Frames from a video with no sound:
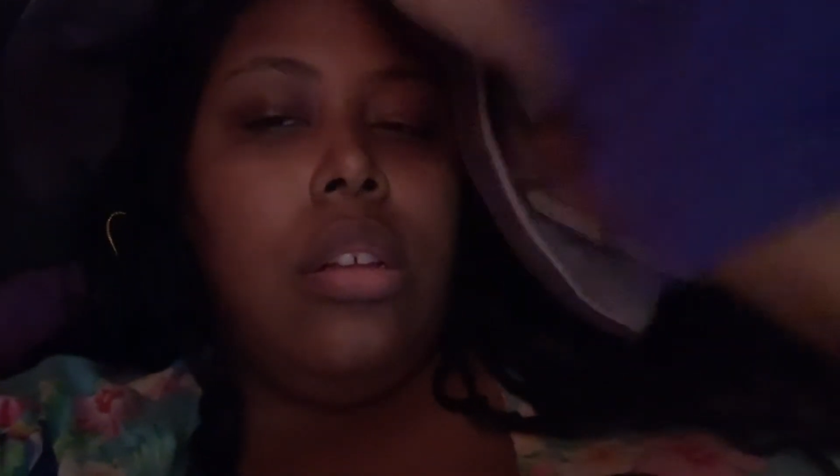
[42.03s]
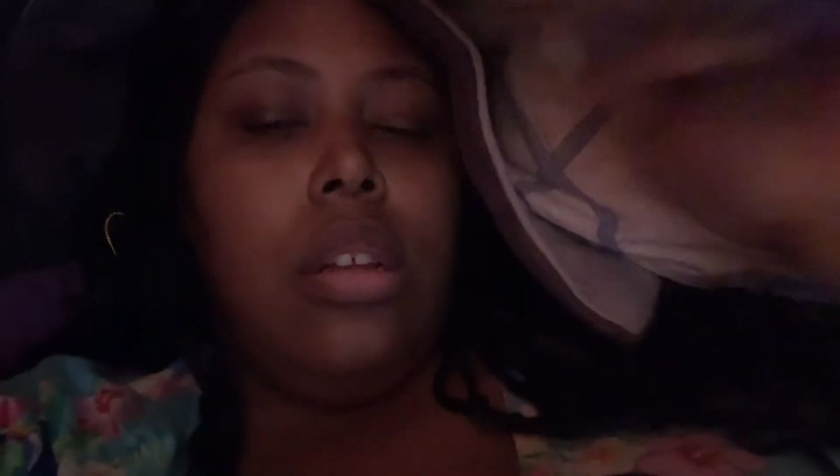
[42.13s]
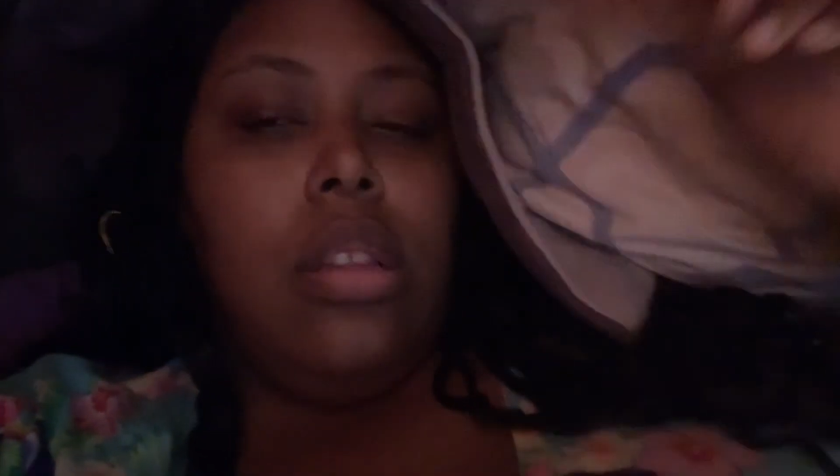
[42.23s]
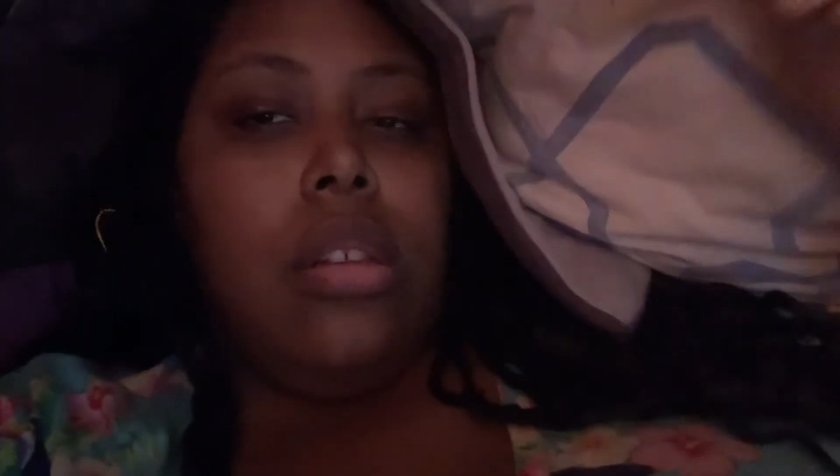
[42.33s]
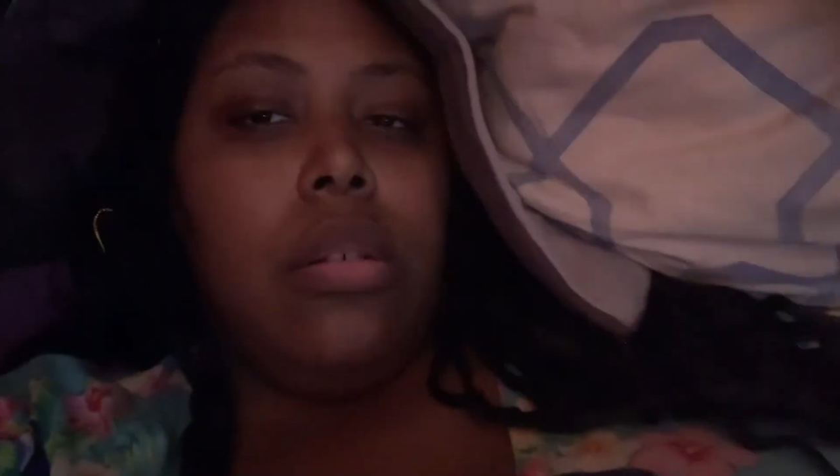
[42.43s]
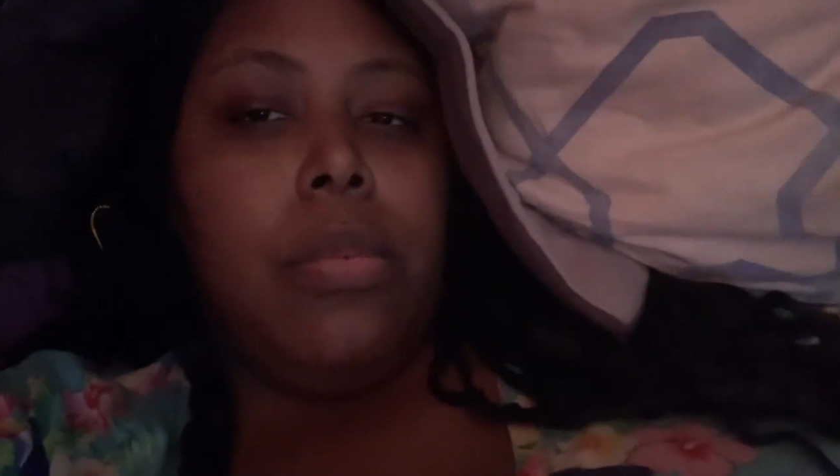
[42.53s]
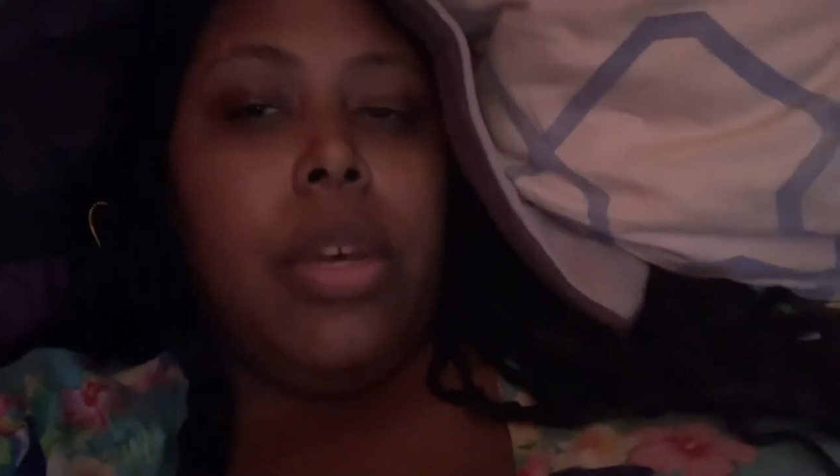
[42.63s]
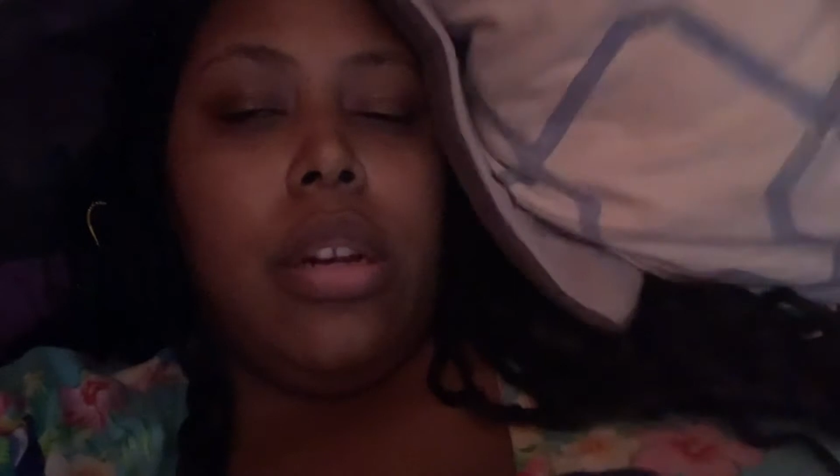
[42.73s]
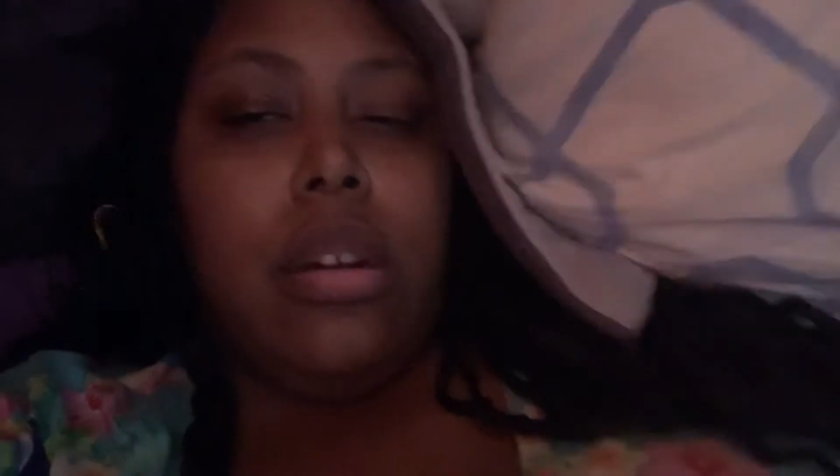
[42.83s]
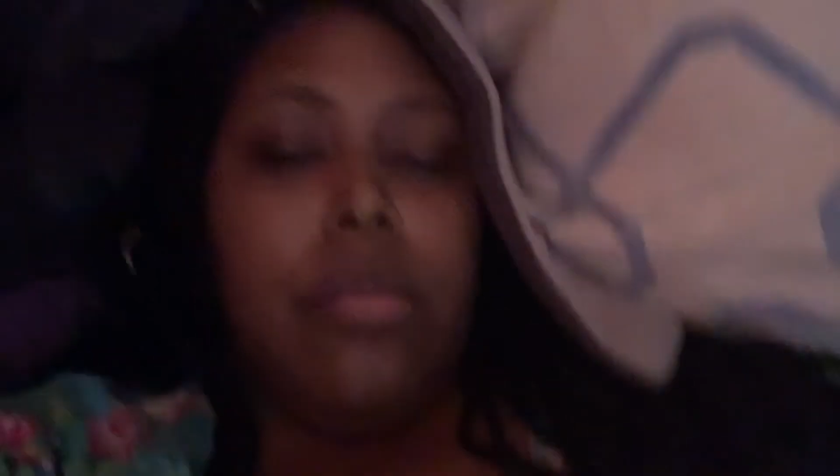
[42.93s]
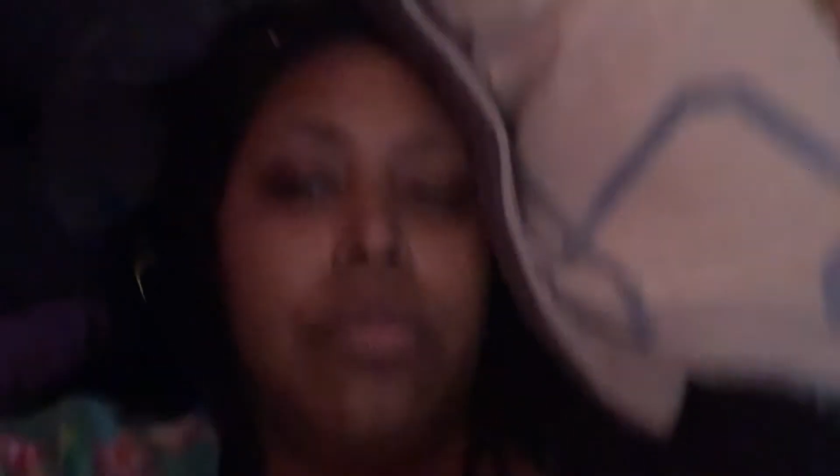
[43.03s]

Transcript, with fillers: a little better.